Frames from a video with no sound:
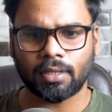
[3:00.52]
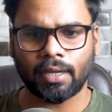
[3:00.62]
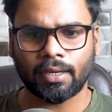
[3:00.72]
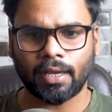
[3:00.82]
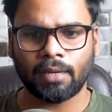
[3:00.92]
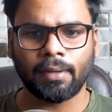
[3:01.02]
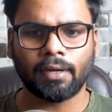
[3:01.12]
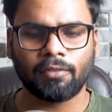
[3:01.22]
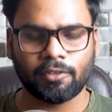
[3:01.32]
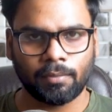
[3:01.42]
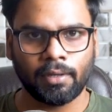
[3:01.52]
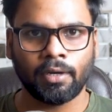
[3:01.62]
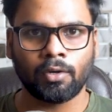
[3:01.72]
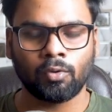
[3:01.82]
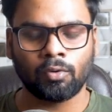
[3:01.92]
and animated
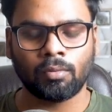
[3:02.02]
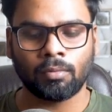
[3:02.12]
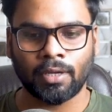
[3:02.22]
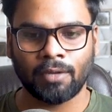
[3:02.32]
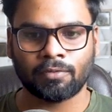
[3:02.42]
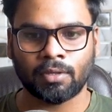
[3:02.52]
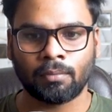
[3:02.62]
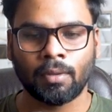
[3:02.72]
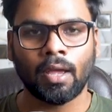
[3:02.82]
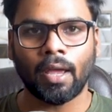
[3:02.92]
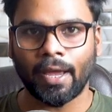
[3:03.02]
visibility to give some